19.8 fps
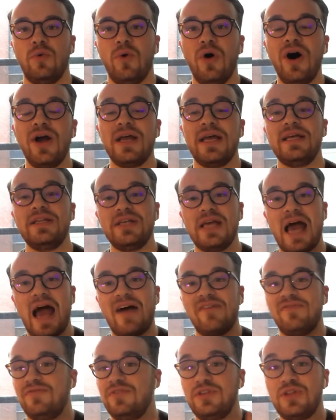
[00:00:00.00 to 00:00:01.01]
you want, and then you
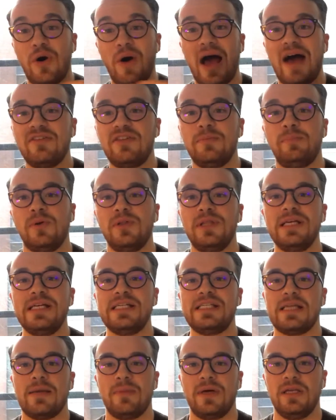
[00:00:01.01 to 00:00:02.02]
don't have to
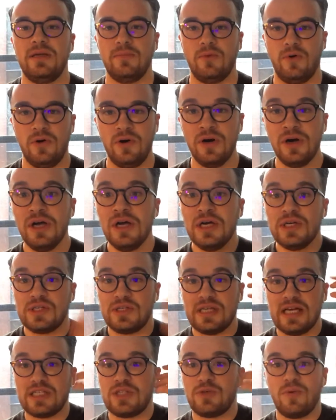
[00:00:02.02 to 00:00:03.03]
police them anymore.
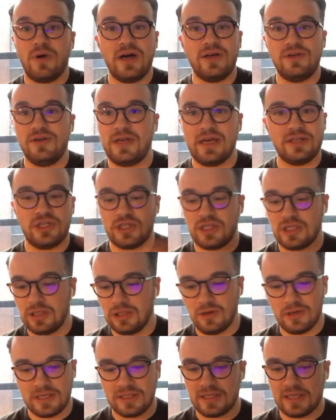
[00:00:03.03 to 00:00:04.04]
So that's why you can just
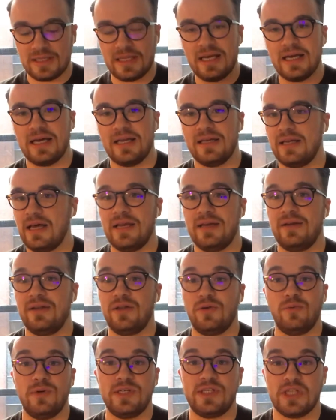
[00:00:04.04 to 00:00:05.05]
look at the thing, and
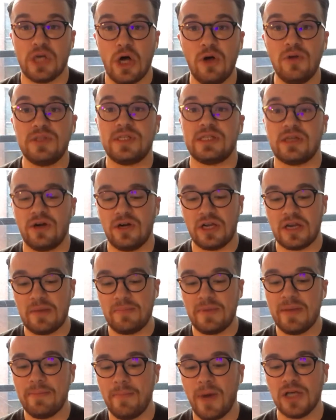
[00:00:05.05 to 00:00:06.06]
the results are going
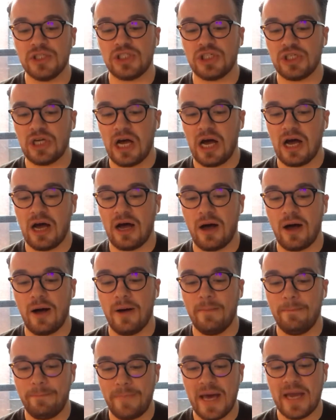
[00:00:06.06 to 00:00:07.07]
to be much
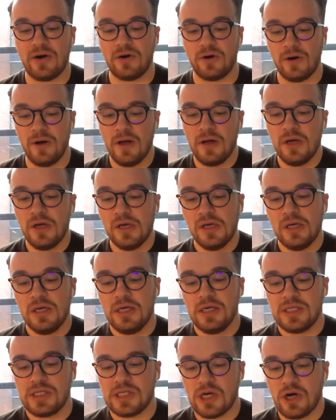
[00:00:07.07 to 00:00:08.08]
better.
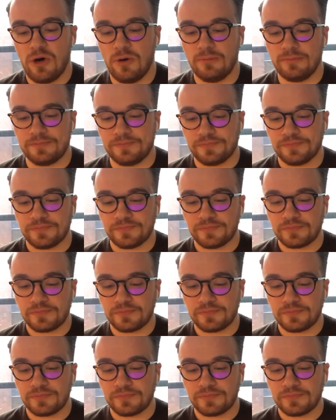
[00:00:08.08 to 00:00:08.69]
So